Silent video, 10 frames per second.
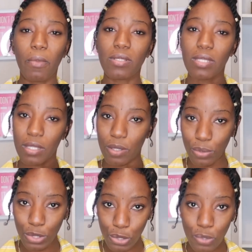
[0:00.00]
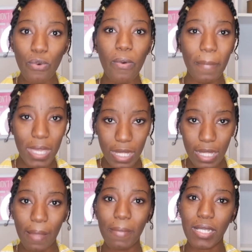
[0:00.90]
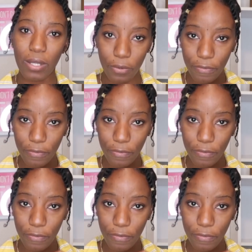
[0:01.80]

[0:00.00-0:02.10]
but the true meaning, let me tell you